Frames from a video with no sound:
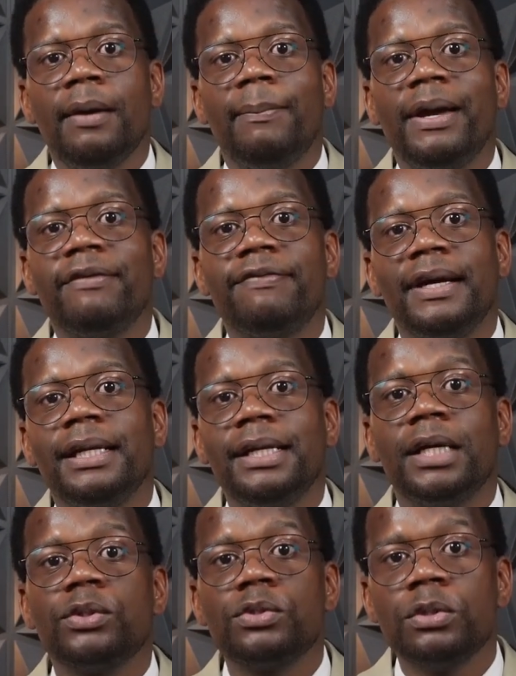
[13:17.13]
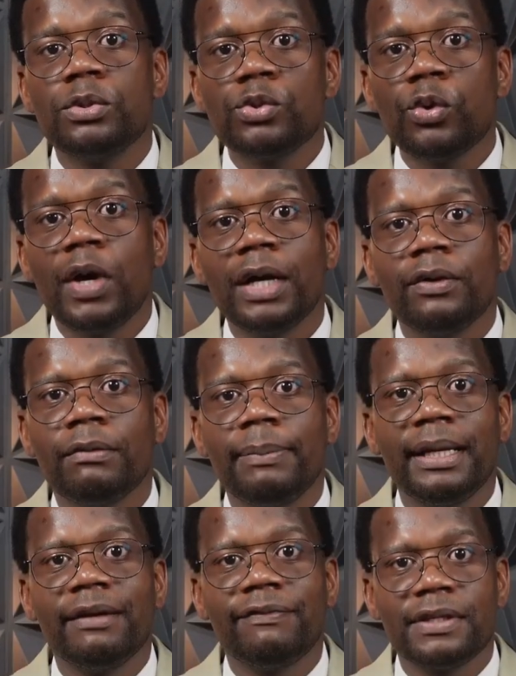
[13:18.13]
By finding out the 200
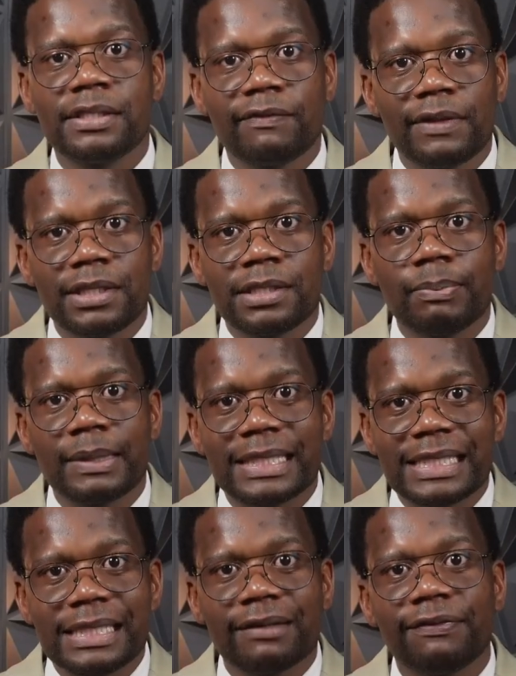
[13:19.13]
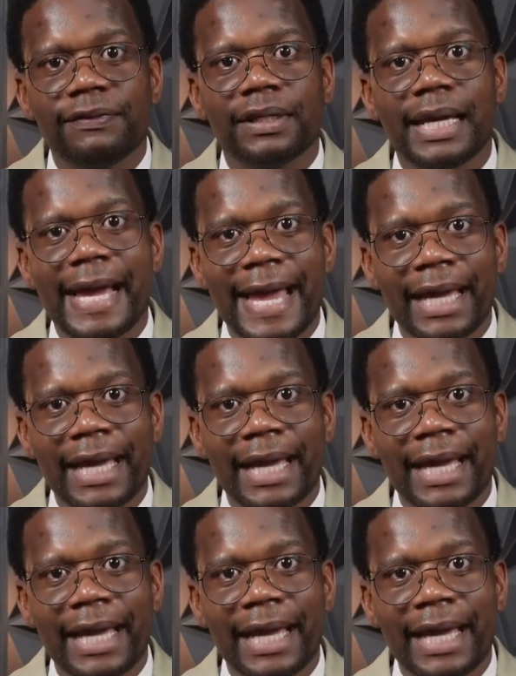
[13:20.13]
benefits of this specific